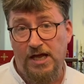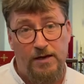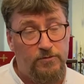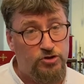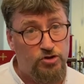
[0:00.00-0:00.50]

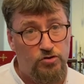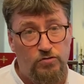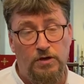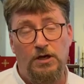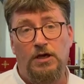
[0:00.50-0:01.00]
able to
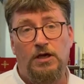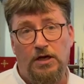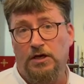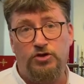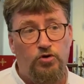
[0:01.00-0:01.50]

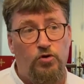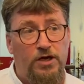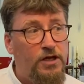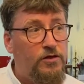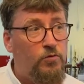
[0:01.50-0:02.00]

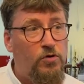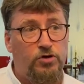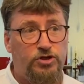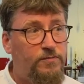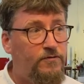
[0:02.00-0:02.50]
join in the
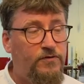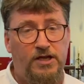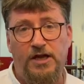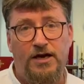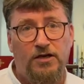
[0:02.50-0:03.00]
worship of
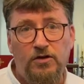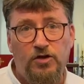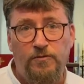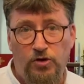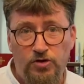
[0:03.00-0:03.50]
the Anglican
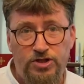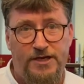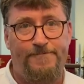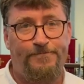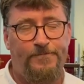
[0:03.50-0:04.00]
community.